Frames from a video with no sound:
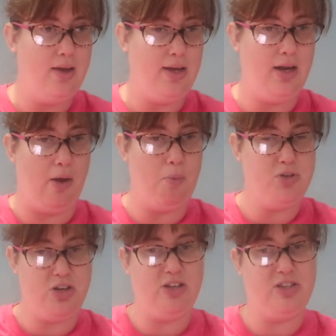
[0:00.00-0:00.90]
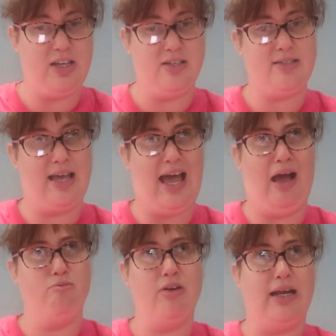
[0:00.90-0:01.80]
you know, we're doing things that
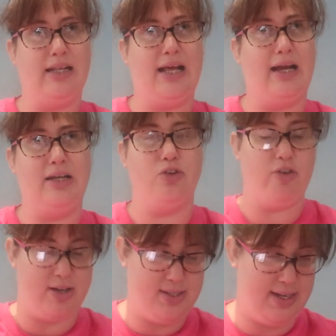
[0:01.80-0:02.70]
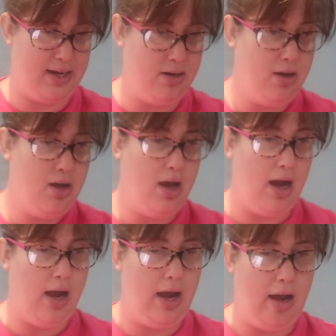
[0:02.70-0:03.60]
aren't really that interesting.
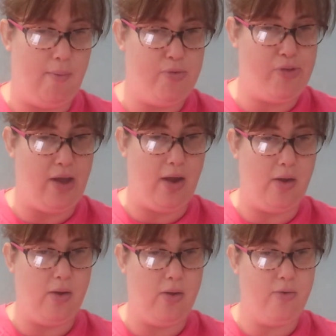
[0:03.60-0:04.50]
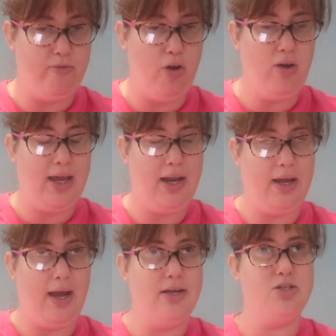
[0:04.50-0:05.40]
So vlogging I
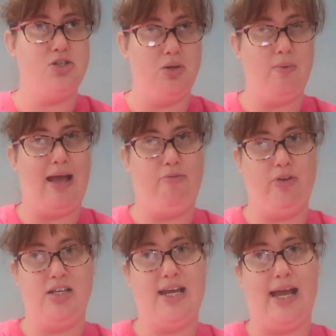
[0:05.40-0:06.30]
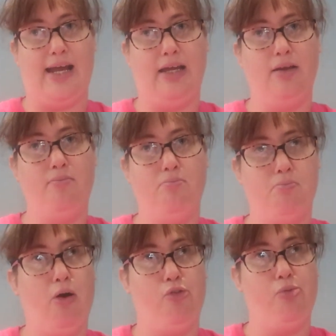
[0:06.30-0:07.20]
kind of do every day,
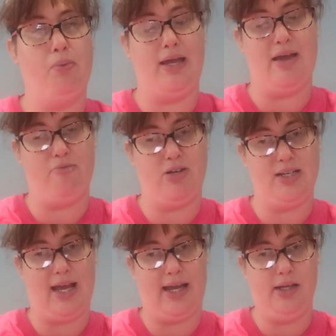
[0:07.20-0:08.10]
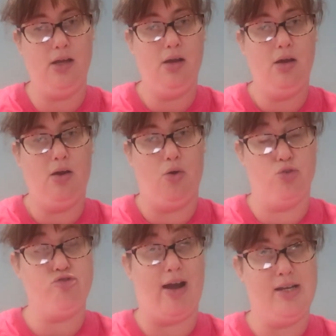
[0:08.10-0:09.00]
possibly every day, or
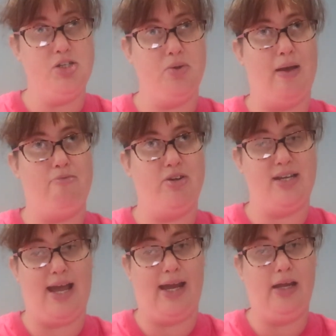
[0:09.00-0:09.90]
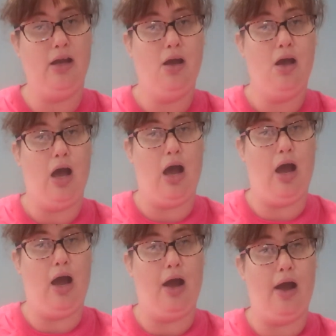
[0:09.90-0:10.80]
try to do every day.
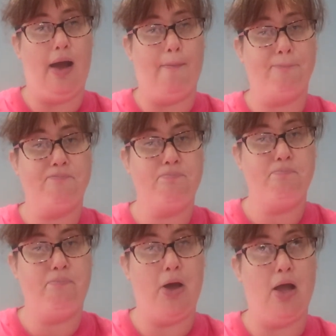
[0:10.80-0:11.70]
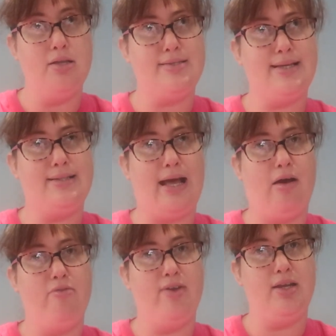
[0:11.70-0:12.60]
But sit
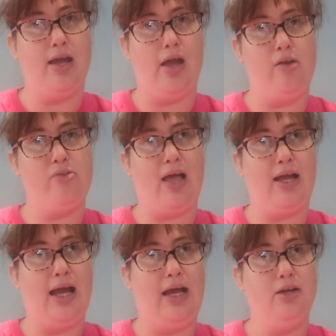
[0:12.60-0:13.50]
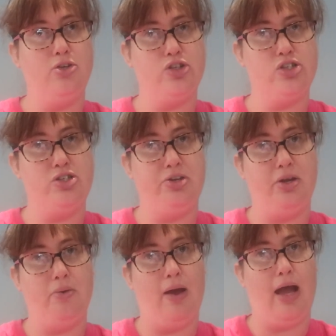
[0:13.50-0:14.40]
down videos I kind of just
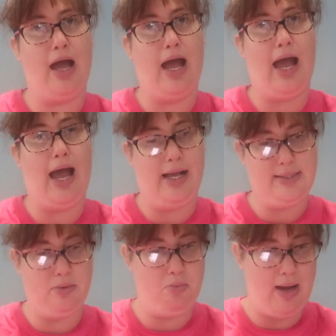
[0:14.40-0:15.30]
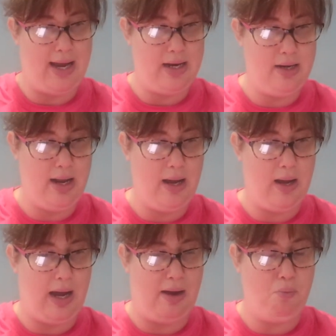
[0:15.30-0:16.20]
do as and when
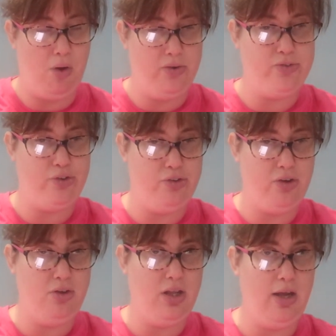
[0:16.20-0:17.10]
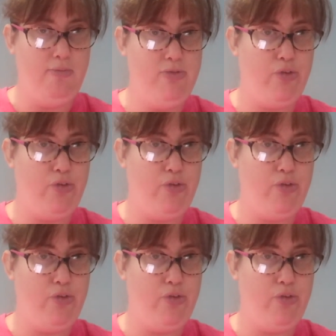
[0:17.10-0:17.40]
I want to do them,